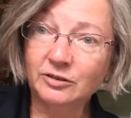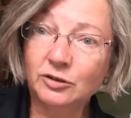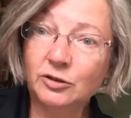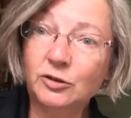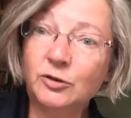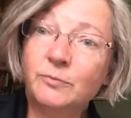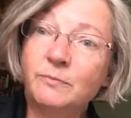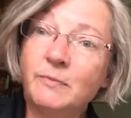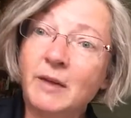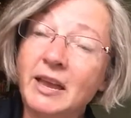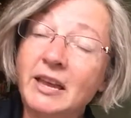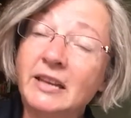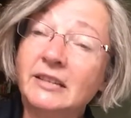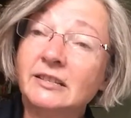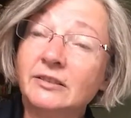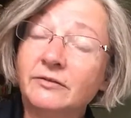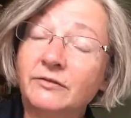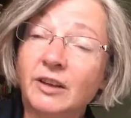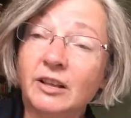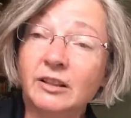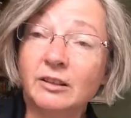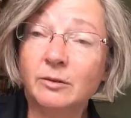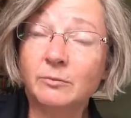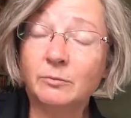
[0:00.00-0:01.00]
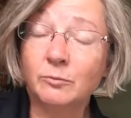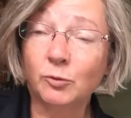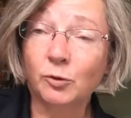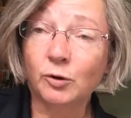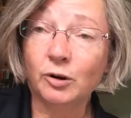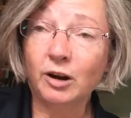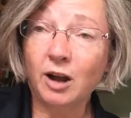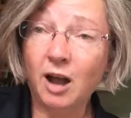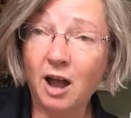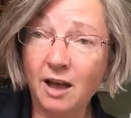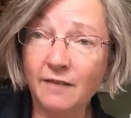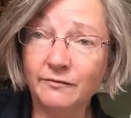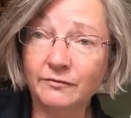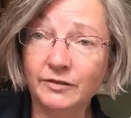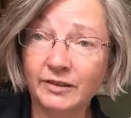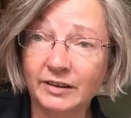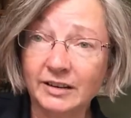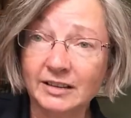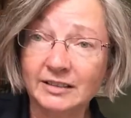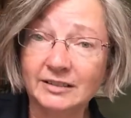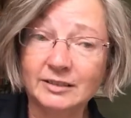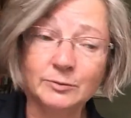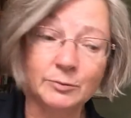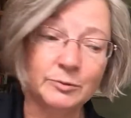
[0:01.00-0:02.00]
you may develop more
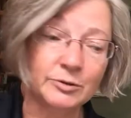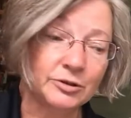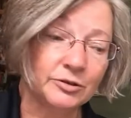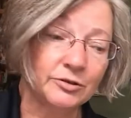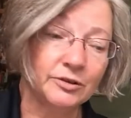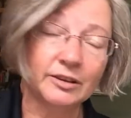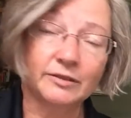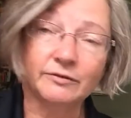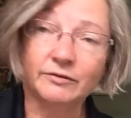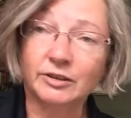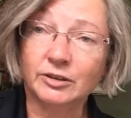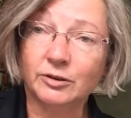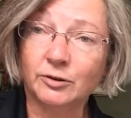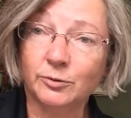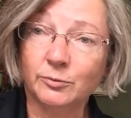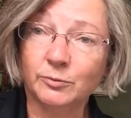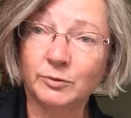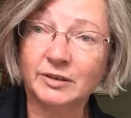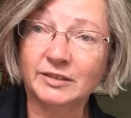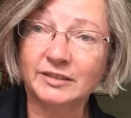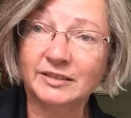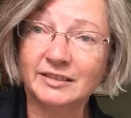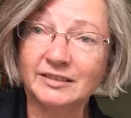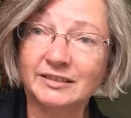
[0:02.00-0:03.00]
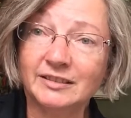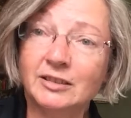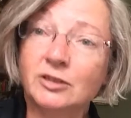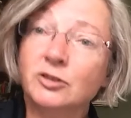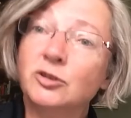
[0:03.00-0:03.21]
confidence when you're giving your reasons.